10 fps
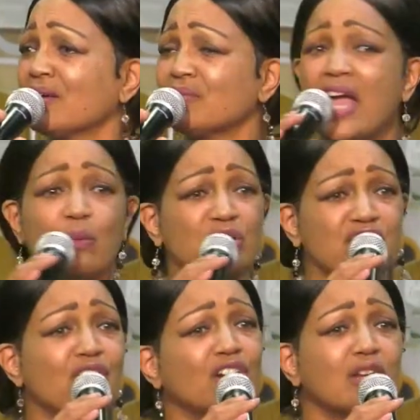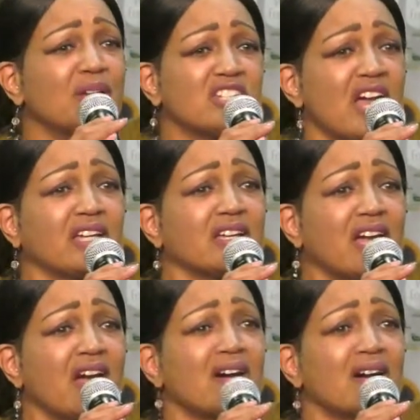They were still going to be taken
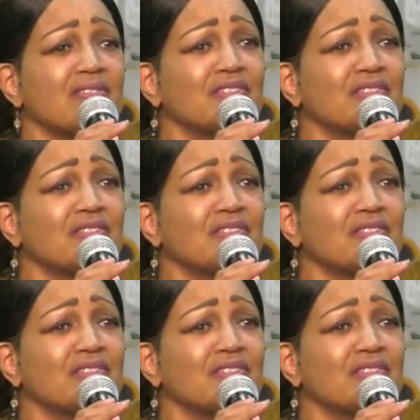care of.